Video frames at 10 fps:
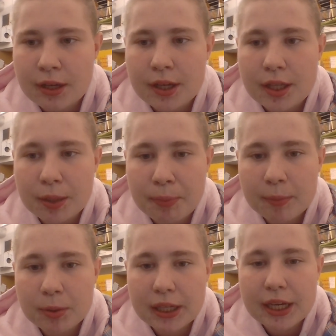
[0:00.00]
The
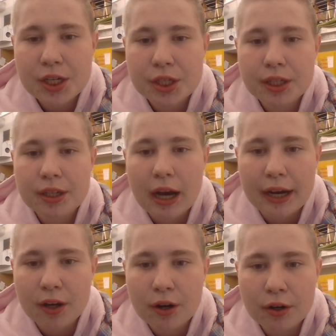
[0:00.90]
publication
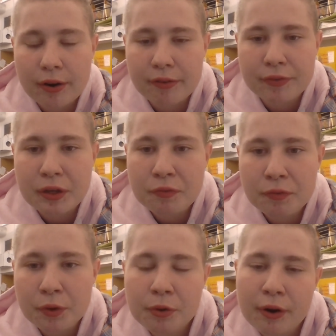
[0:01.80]
Iconographie
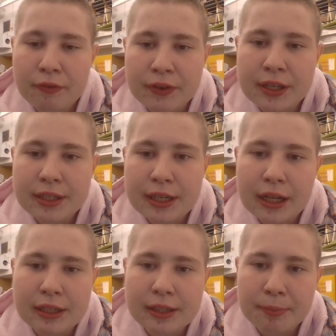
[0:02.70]
Photographie de
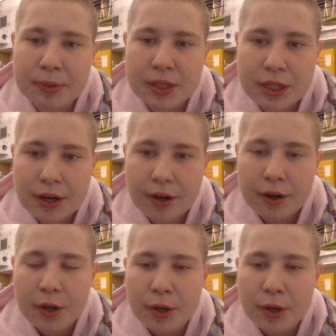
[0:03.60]
la Sapetière